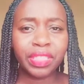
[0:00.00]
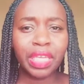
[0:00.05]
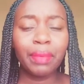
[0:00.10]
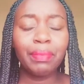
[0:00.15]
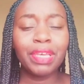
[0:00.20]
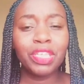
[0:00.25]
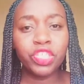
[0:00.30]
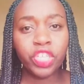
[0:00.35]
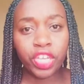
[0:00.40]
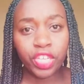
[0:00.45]

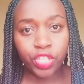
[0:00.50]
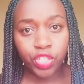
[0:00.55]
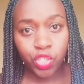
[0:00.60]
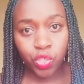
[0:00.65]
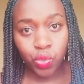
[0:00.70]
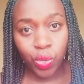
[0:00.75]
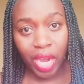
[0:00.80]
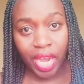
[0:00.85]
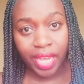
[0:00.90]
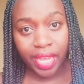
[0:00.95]
major
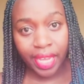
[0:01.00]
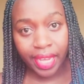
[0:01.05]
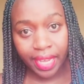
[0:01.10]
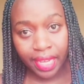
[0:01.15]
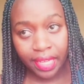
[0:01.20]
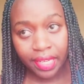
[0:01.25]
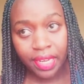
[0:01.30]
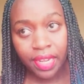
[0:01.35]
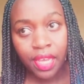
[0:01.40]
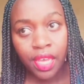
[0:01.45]
issue I
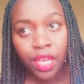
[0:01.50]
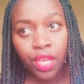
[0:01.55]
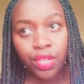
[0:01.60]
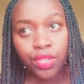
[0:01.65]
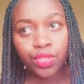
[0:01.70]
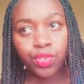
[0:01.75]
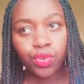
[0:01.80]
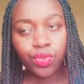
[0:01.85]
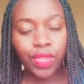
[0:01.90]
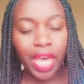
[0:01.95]
had.
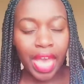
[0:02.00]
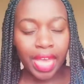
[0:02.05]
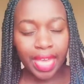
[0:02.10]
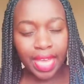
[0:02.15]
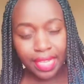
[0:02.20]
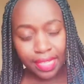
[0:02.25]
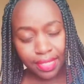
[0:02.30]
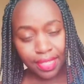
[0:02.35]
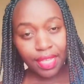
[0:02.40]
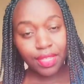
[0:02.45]
So I
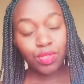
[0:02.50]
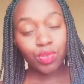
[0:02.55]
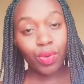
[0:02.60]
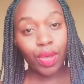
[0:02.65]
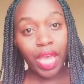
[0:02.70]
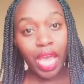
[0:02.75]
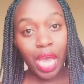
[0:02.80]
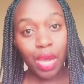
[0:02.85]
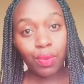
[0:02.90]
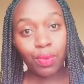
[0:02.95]
guess that's
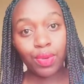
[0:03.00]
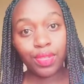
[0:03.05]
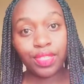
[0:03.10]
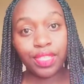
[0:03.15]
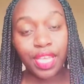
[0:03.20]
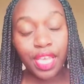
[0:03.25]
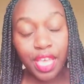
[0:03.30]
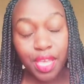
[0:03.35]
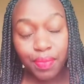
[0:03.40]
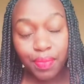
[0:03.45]
why I
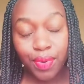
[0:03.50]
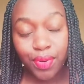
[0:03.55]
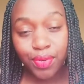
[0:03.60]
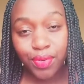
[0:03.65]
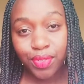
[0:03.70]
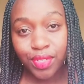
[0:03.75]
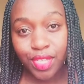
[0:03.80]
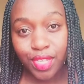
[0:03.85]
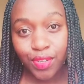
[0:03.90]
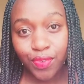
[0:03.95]
was able
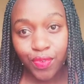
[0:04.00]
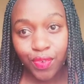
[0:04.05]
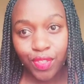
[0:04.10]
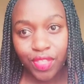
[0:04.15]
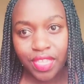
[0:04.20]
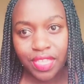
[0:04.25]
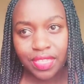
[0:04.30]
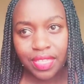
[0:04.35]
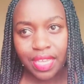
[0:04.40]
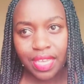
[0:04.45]
to sit for
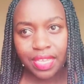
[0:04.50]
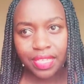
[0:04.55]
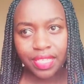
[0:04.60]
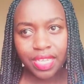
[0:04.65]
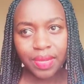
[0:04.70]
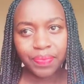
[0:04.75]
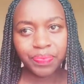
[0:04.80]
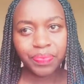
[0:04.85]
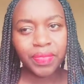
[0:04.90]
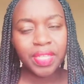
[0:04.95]
this
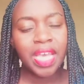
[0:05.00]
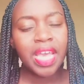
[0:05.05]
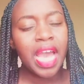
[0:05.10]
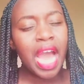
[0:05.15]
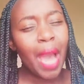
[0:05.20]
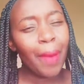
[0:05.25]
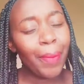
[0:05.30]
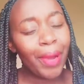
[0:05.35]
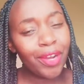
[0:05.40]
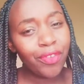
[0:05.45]
exam.
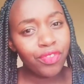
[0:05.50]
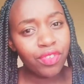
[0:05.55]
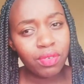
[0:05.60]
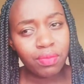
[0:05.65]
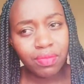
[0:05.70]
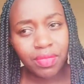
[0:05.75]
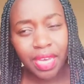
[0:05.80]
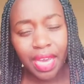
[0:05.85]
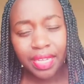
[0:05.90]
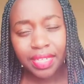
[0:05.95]
Apart
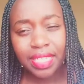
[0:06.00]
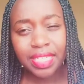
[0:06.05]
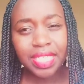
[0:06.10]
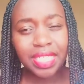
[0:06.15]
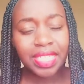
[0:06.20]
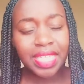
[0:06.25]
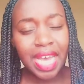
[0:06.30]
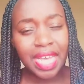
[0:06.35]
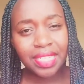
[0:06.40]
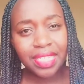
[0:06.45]
from that,
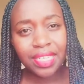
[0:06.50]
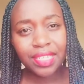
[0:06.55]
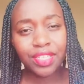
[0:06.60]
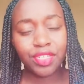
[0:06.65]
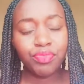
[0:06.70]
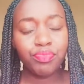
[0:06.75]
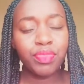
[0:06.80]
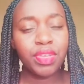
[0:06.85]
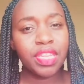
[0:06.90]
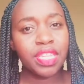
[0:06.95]
it
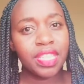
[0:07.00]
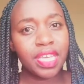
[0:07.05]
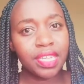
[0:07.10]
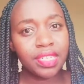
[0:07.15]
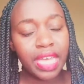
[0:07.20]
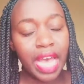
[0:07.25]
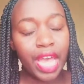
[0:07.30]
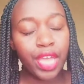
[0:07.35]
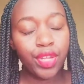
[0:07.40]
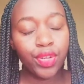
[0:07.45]
doesn't mean
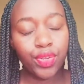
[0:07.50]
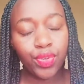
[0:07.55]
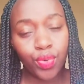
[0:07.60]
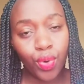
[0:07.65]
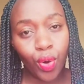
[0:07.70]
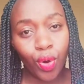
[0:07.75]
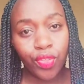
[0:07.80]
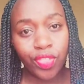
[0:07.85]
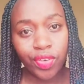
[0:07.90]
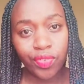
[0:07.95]
that I knew
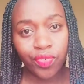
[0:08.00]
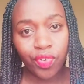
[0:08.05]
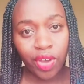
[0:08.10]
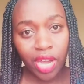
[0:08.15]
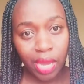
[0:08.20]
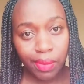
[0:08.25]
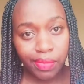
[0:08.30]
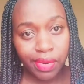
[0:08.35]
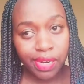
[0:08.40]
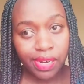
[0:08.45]
all the
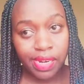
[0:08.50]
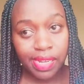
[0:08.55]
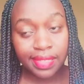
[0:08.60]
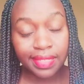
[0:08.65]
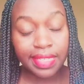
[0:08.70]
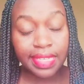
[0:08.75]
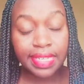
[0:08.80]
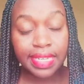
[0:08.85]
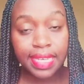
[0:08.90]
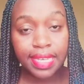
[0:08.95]
vocabularies
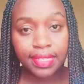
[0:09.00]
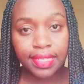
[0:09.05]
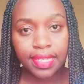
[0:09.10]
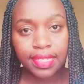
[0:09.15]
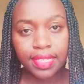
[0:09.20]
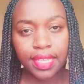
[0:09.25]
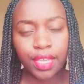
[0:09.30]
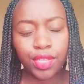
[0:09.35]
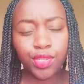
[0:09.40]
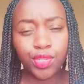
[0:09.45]
in
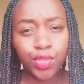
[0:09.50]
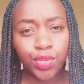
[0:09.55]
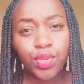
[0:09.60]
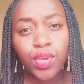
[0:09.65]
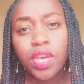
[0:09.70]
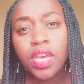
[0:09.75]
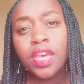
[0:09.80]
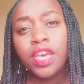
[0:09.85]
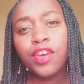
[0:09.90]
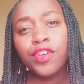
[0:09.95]
HSK2.
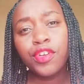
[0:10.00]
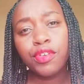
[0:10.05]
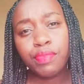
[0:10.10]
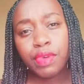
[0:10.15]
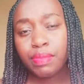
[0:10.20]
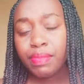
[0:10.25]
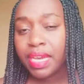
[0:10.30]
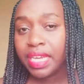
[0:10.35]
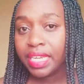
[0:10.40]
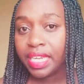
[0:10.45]

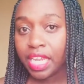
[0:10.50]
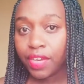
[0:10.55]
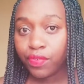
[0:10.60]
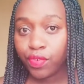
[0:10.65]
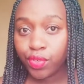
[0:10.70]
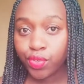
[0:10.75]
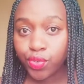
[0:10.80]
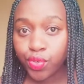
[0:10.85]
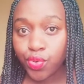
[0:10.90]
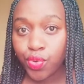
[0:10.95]
Remember, in
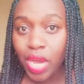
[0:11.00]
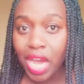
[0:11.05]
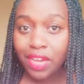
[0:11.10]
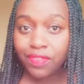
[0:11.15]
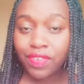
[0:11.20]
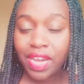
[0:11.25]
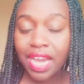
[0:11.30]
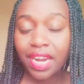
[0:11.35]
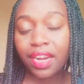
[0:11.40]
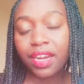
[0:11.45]
level 2 you
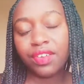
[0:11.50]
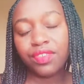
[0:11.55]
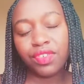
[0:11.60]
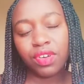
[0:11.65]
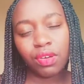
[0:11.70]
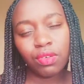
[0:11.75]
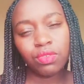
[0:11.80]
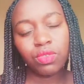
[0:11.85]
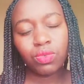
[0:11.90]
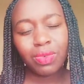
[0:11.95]
have
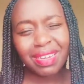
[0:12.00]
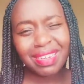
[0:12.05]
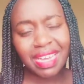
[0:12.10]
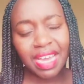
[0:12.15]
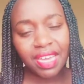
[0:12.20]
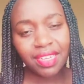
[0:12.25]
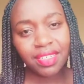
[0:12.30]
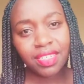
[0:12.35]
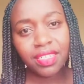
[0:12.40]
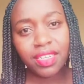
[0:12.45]
around
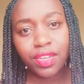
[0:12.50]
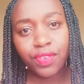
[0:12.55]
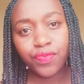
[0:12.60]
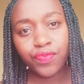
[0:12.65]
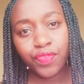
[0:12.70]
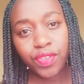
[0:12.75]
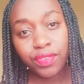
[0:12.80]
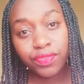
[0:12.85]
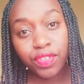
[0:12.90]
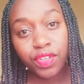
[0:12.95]

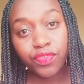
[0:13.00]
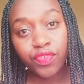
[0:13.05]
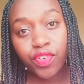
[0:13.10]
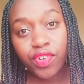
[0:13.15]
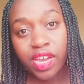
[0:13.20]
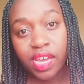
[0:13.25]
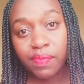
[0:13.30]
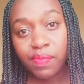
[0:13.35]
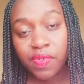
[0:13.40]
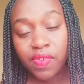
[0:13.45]
150
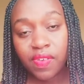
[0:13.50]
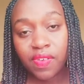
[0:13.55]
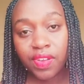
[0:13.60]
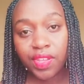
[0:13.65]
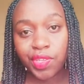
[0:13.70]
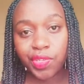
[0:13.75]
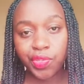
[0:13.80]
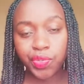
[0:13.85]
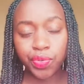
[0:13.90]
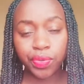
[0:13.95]

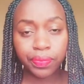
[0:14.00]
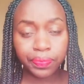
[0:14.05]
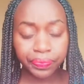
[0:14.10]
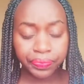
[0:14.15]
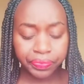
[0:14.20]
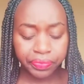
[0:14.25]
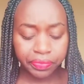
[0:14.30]
vocabularies to